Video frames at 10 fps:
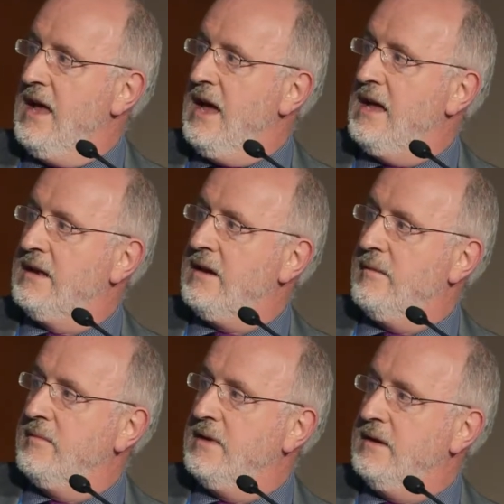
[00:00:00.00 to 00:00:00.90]
And
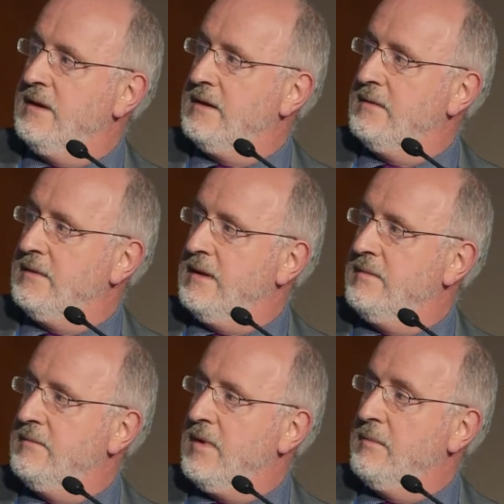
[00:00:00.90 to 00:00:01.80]
I'm
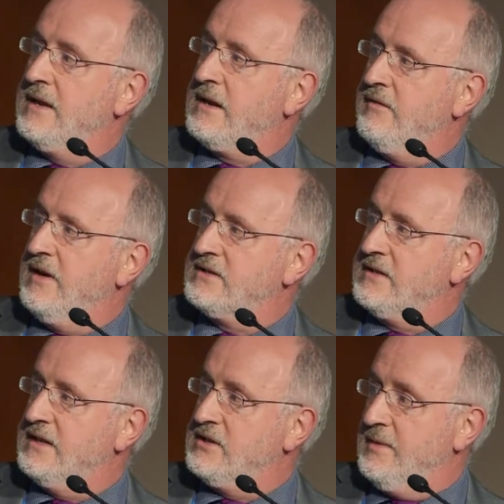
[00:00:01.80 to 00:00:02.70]
a medical
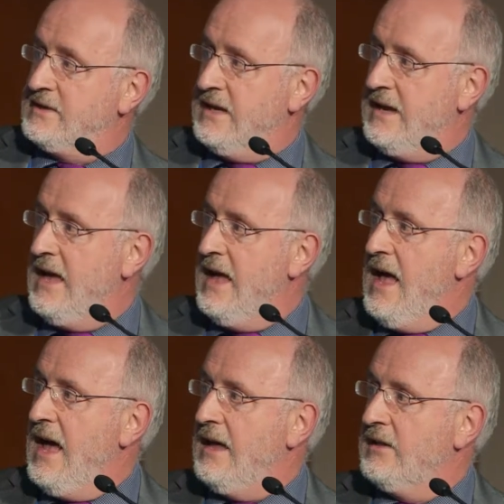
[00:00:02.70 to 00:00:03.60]
advisor to the HMSA
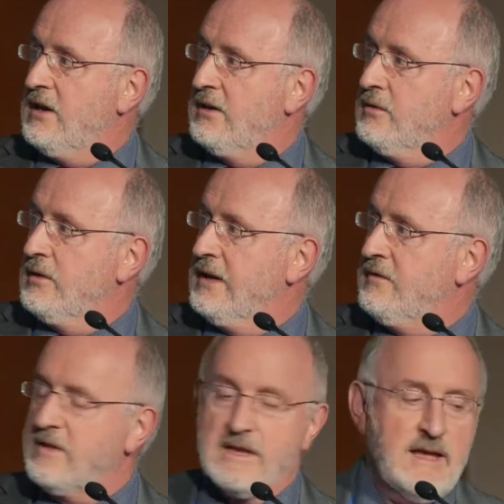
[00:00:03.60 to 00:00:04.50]
and the clinical lead
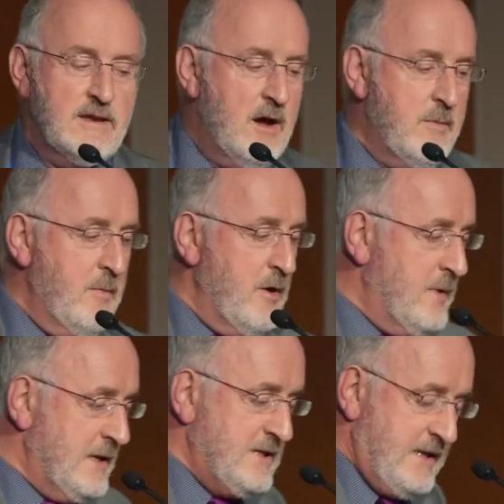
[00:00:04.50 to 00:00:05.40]
for the Kent
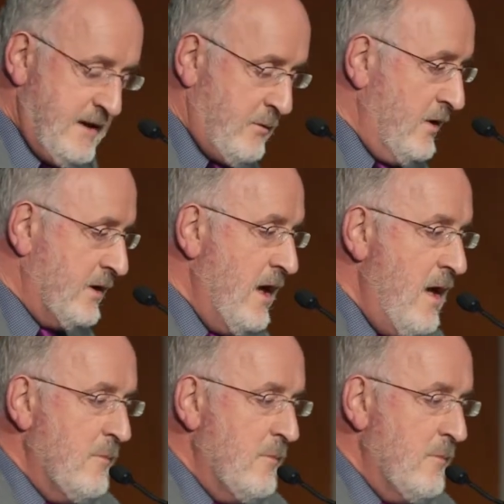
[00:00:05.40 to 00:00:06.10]
Hypermobility Network.